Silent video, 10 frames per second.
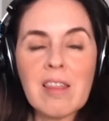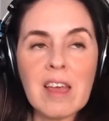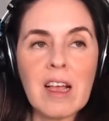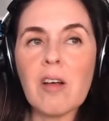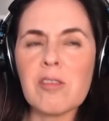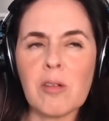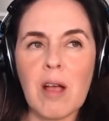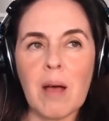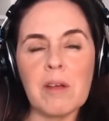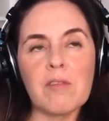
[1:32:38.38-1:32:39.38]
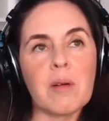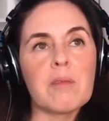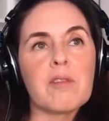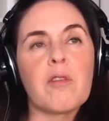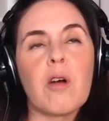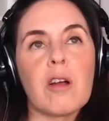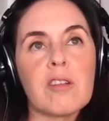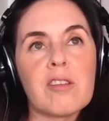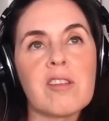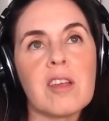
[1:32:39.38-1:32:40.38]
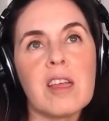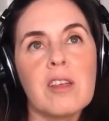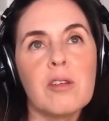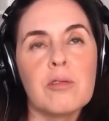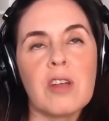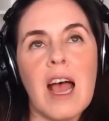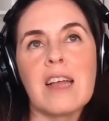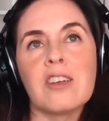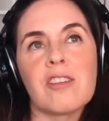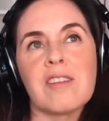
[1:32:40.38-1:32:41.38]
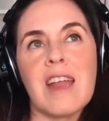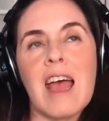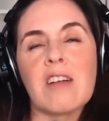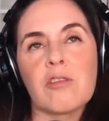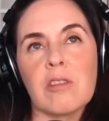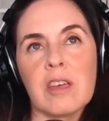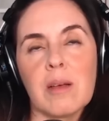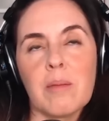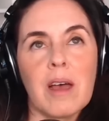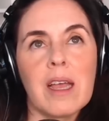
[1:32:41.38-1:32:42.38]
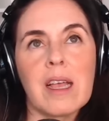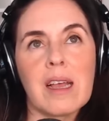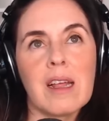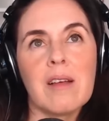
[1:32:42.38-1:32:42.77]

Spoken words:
I think also coming from divorce, I just naturally am like